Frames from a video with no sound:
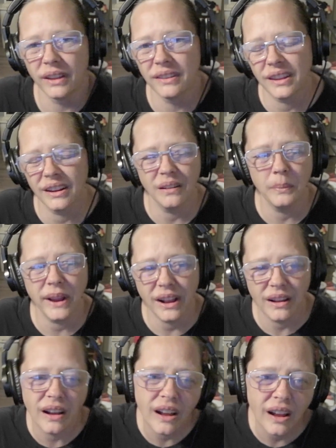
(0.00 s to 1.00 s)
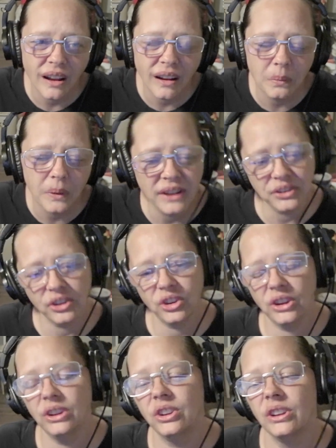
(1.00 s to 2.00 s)
It's like, oh my God, why isn't
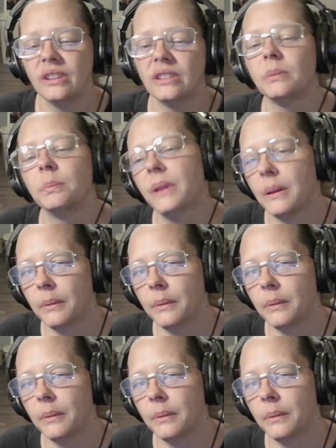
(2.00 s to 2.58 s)
she just blah,